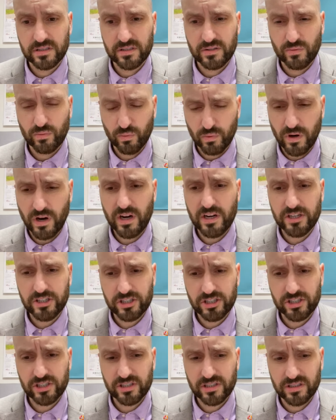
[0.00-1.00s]

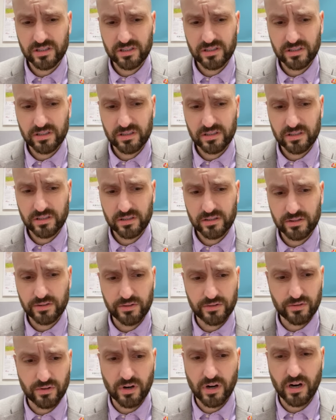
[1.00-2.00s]
Wash?
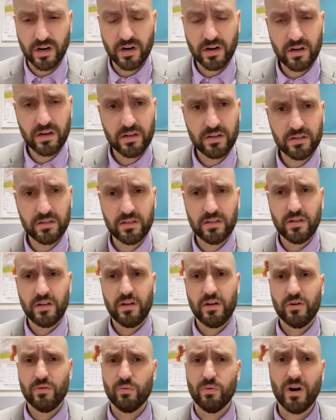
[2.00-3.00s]
Draw.
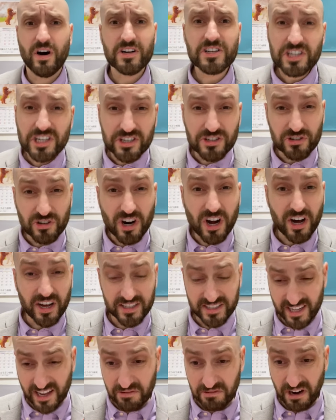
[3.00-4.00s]
Wash and draw,
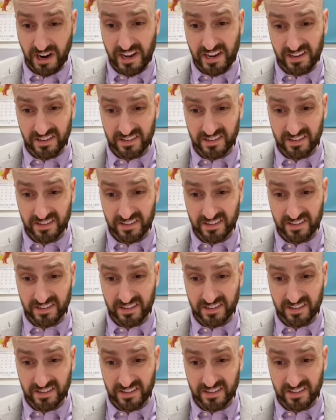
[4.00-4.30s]
is that right?